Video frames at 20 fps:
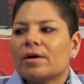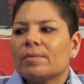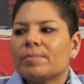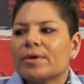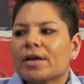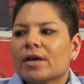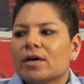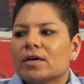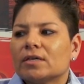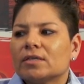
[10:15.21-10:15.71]

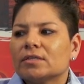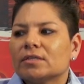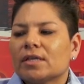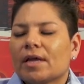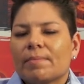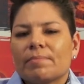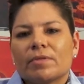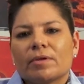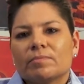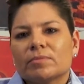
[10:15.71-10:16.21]
because
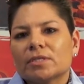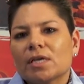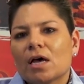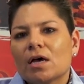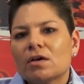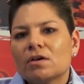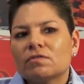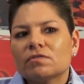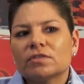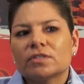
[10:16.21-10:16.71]

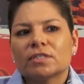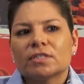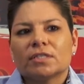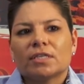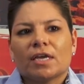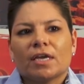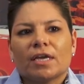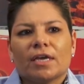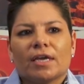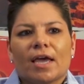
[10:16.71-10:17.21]

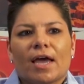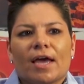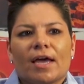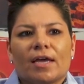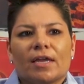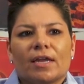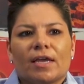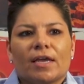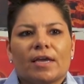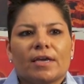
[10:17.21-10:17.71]
they
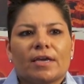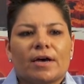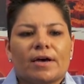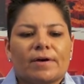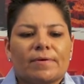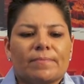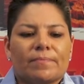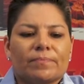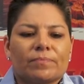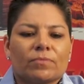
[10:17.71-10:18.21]
had
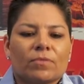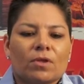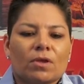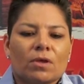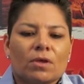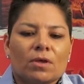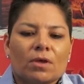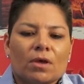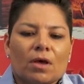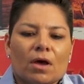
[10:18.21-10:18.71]
a
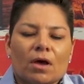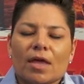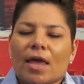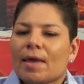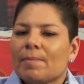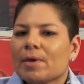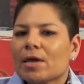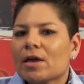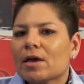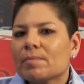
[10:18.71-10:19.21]

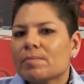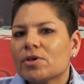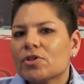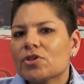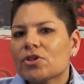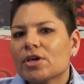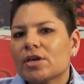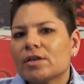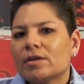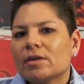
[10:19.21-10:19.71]
gaming
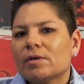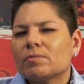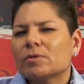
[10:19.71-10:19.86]
commission.